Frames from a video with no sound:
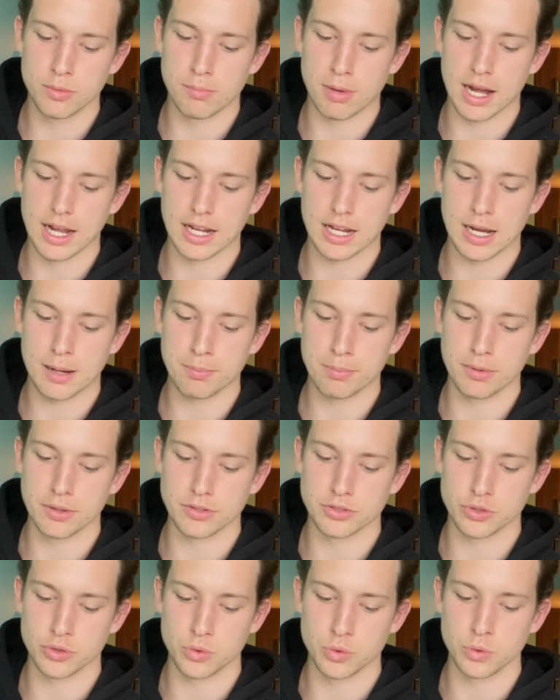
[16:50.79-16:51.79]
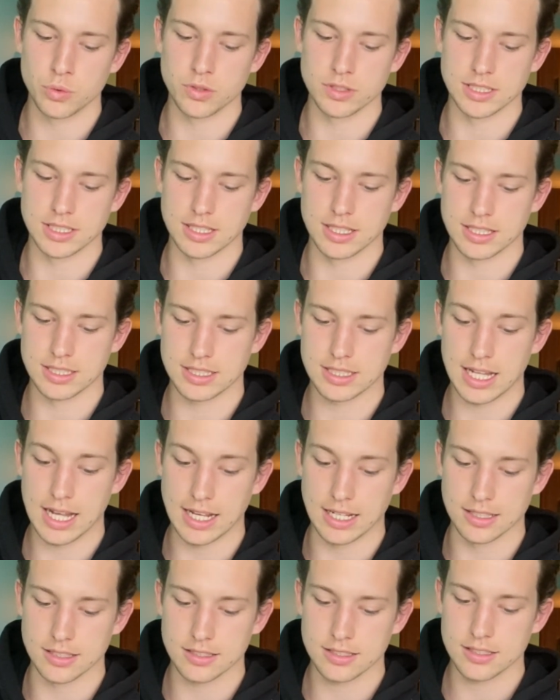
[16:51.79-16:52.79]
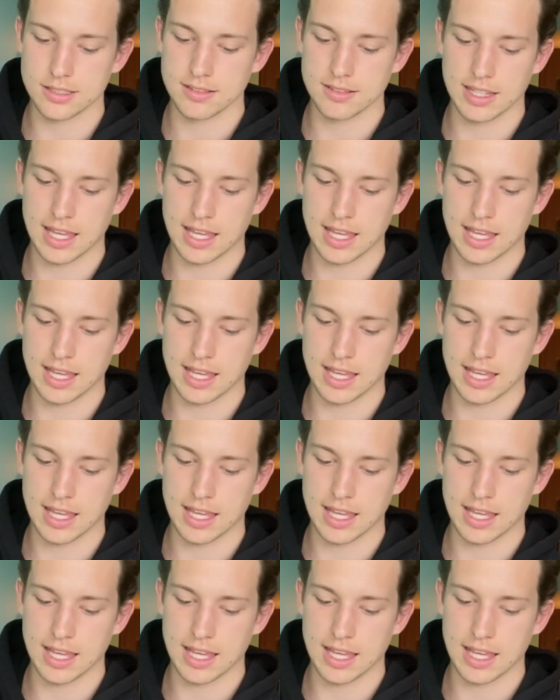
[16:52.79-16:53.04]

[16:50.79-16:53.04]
by a couple of schools in the States.